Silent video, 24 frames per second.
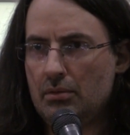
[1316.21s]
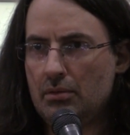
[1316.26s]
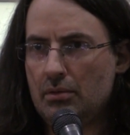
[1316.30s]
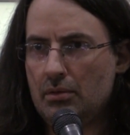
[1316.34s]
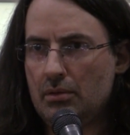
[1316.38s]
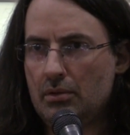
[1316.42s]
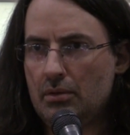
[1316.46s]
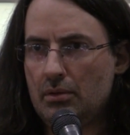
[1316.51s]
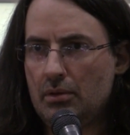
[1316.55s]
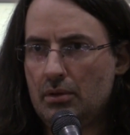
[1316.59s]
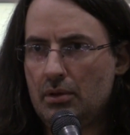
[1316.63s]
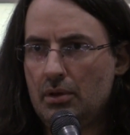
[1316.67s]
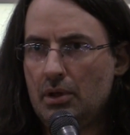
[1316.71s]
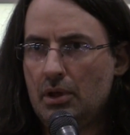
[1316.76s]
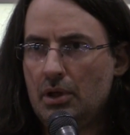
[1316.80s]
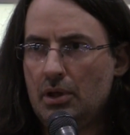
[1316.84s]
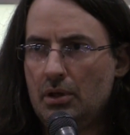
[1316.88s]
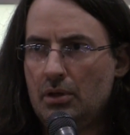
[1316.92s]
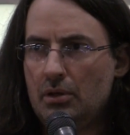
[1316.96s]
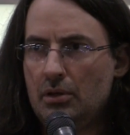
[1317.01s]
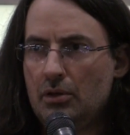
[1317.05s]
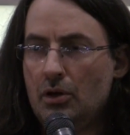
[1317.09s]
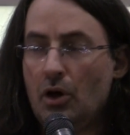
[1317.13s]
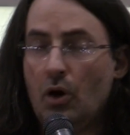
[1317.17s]

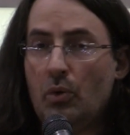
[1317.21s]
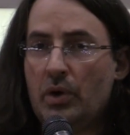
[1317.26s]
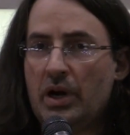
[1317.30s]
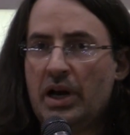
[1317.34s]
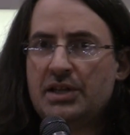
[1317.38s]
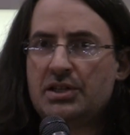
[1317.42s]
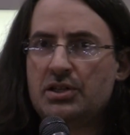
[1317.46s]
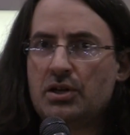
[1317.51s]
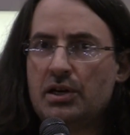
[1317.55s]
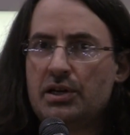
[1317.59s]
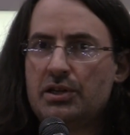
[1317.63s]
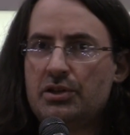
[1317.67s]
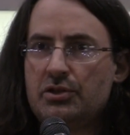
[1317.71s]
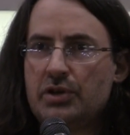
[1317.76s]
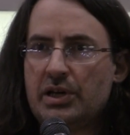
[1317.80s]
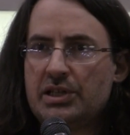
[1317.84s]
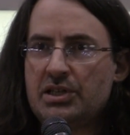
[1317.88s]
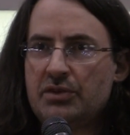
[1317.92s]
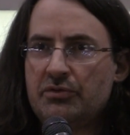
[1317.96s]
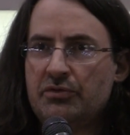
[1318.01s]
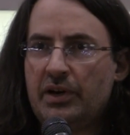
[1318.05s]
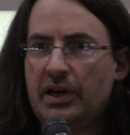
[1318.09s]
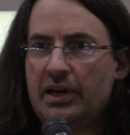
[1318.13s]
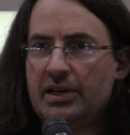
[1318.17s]
as you... No, when I started the
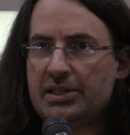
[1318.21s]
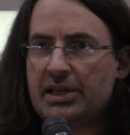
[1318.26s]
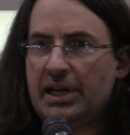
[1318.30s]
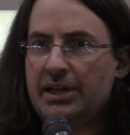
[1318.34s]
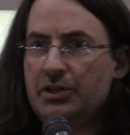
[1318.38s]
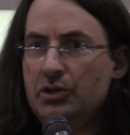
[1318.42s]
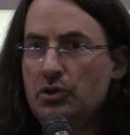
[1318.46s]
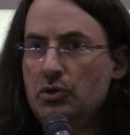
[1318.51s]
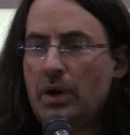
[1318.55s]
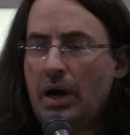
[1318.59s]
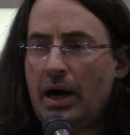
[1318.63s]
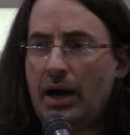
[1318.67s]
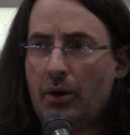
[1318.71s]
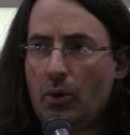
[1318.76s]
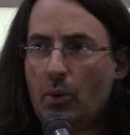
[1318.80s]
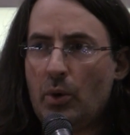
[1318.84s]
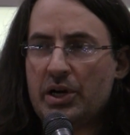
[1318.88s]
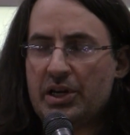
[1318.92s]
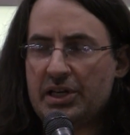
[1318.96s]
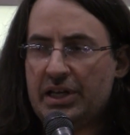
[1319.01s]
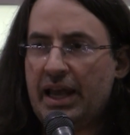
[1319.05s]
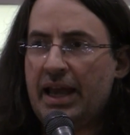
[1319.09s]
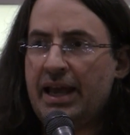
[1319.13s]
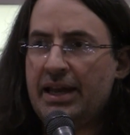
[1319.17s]
Dresden Files, I knew how I
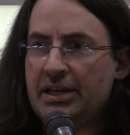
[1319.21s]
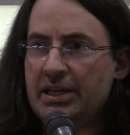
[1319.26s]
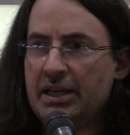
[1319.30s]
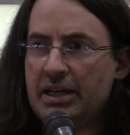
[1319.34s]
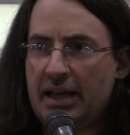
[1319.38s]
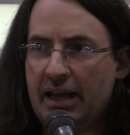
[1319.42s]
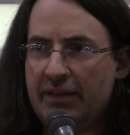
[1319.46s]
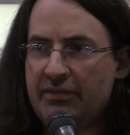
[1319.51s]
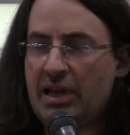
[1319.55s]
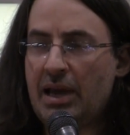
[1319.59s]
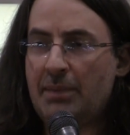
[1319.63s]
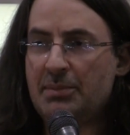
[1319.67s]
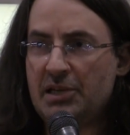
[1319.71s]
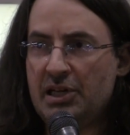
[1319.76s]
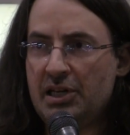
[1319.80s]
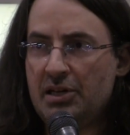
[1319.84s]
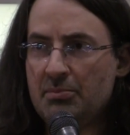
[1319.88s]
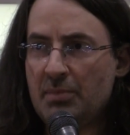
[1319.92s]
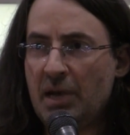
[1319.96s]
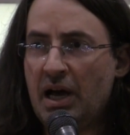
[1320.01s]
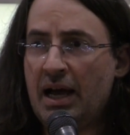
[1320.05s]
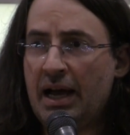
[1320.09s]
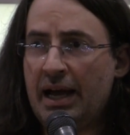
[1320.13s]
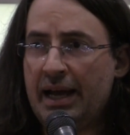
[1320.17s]
wanted to end it. I kept it
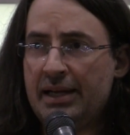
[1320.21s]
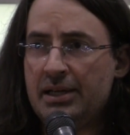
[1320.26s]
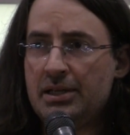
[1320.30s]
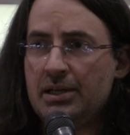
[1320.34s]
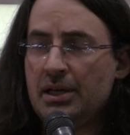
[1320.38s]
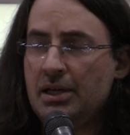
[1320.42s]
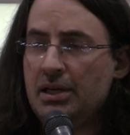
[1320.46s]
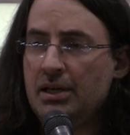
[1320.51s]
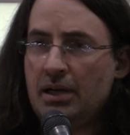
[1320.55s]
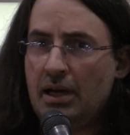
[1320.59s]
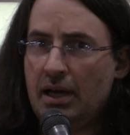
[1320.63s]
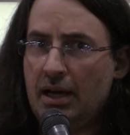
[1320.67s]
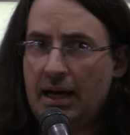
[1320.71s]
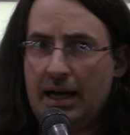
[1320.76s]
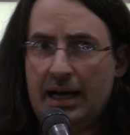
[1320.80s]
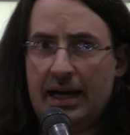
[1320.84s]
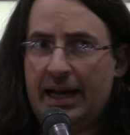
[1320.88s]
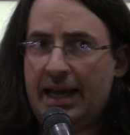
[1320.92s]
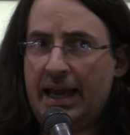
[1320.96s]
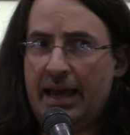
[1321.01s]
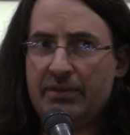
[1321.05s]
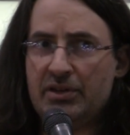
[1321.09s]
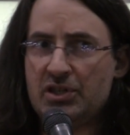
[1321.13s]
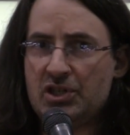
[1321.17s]
in mind. Uh,
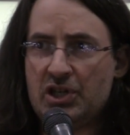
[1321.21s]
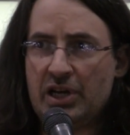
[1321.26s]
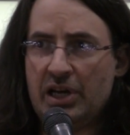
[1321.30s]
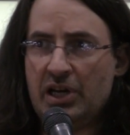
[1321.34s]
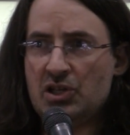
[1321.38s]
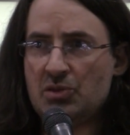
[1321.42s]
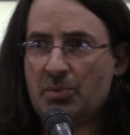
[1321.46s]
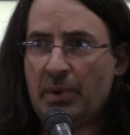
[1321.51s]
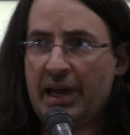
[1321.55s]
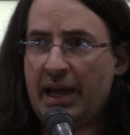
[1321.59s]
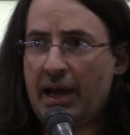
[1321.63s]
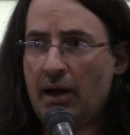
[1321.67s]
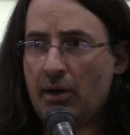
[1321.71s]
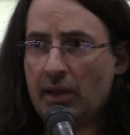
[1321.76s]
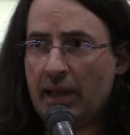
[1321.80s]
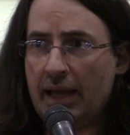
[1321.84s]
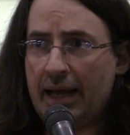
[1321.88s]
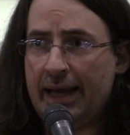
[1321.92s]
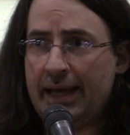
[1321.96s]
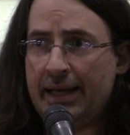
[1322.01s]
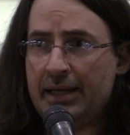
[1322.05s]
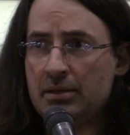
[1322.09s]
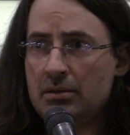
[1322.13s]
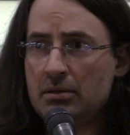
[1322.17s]
I haven't changed my
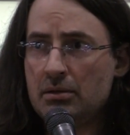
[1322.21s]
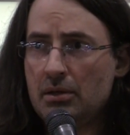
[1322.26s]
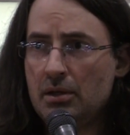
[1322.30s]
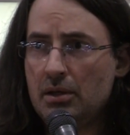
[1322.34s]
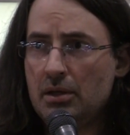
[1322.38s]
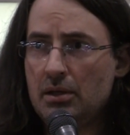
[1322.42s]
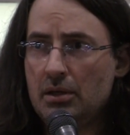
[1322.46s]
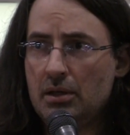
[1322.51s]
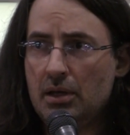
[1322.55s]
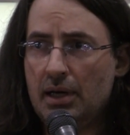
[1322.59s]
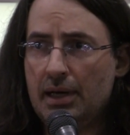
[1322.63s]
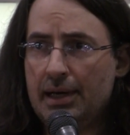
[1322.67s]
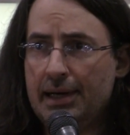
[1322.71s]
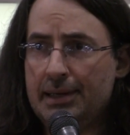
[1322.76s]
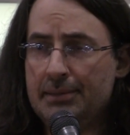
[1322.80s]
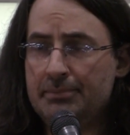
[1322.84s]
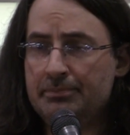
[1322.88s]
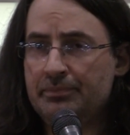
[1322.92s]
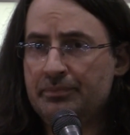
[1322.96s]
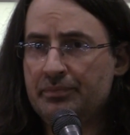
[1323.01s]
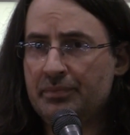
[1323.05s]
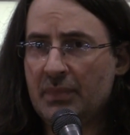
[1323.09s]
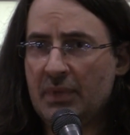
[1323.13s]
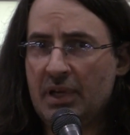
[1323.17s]
outline
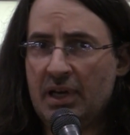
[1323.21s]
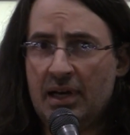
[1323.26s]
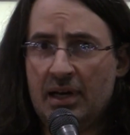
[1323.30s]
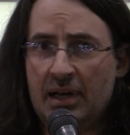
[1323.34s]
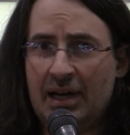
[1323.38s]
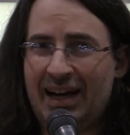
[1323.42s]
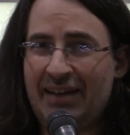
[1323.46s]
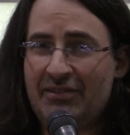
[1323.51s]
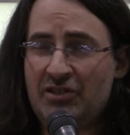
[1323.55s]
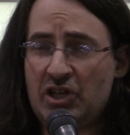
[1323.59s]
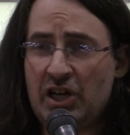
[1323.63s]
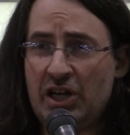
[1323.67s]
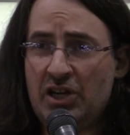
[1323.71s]
um, uh, I've